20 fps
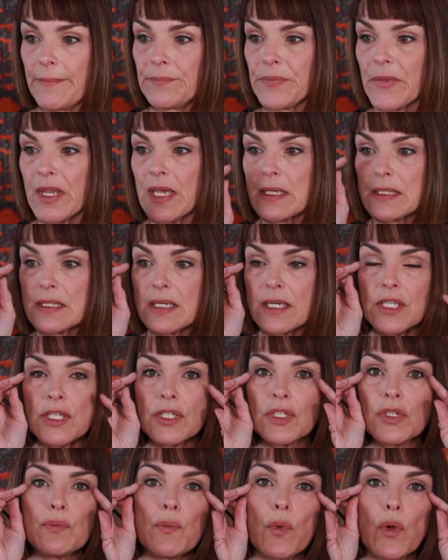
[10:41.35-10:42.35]
Okay.
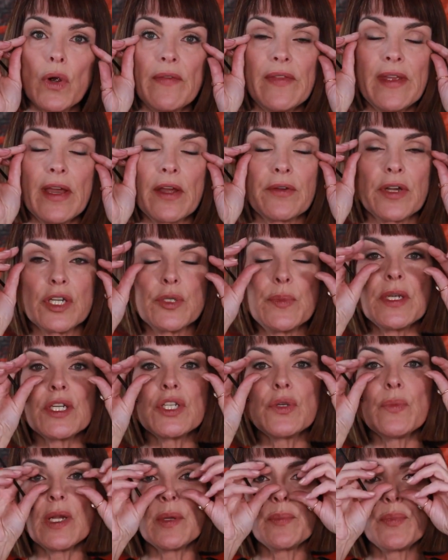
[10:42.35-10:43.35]
See, I just do more on the outer
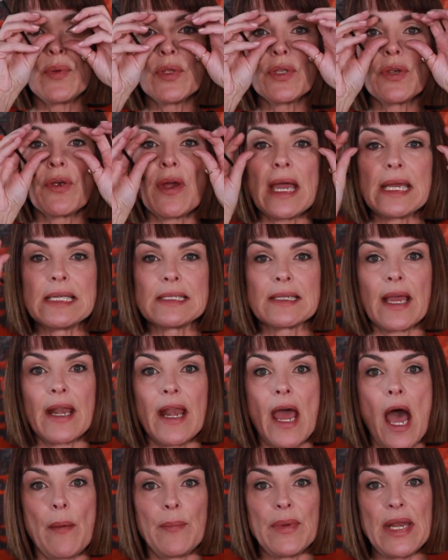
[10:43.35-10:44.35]
edge because you want to pull your
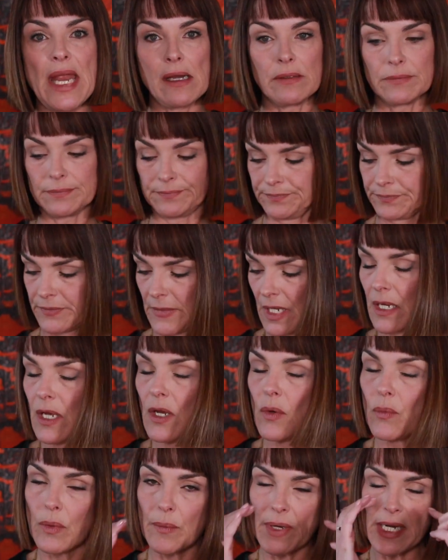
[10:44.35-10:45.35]
eyes kind of up and out.
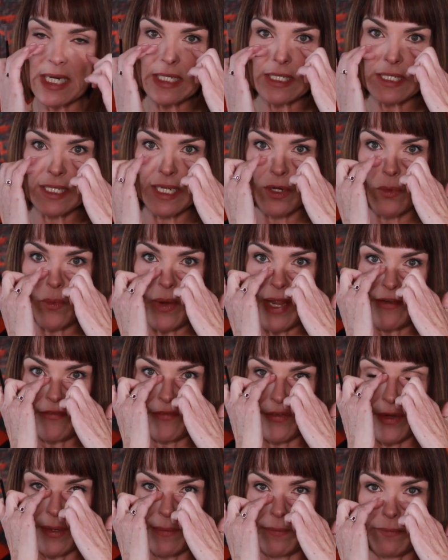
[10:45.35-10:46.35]
We want to get
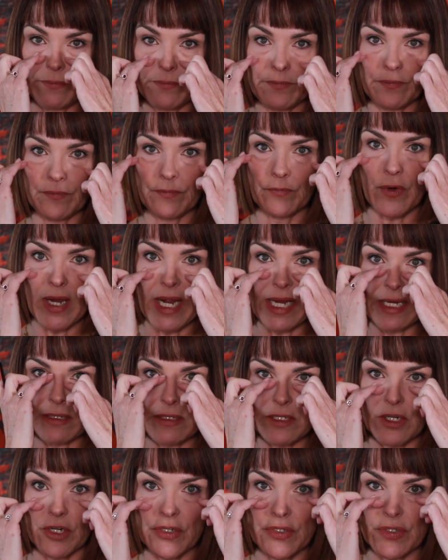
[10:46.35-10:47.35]
away from,
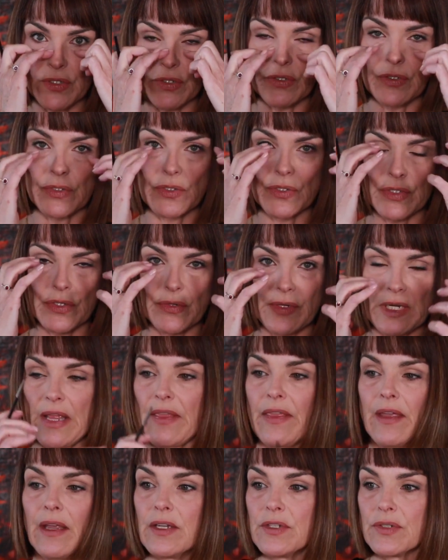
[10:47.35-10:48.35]
right, dark circles
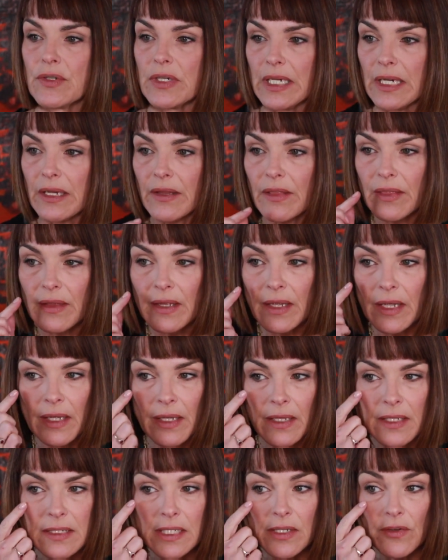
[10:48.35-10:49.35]
or anything underneath.
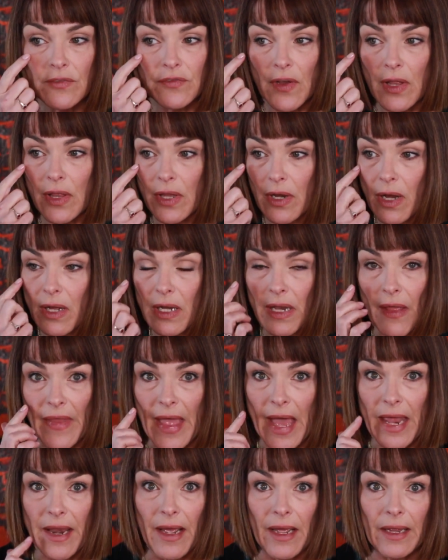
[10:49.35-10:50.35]
Didn't fall at
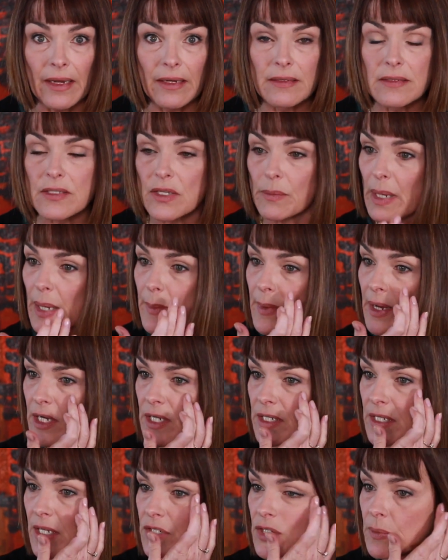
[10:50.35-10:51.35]
all on that eye. So
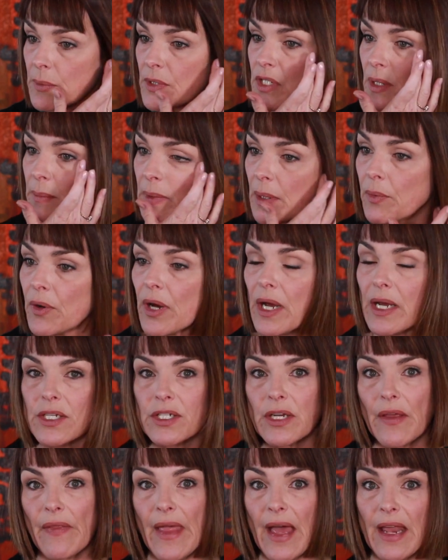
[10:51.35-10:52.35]
maybe I just had too much on my
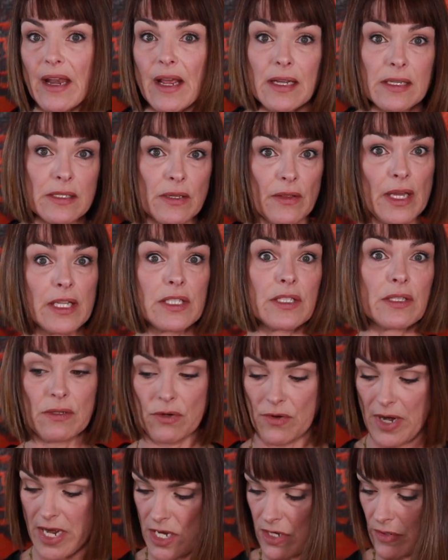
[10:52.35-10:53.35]
brush on that eye. So
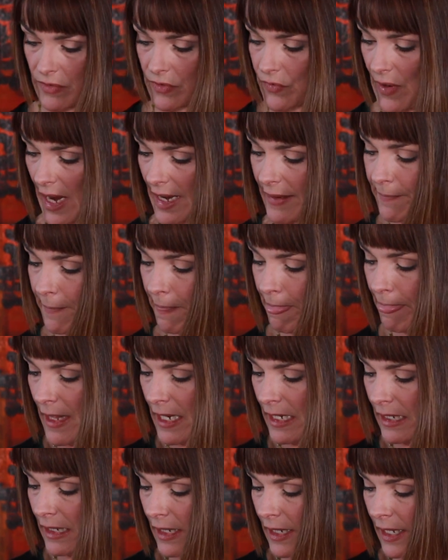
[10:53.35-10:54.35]
that's great news,
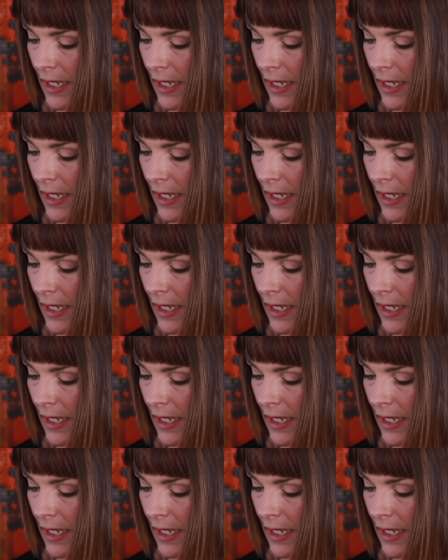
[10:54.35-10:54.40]
right?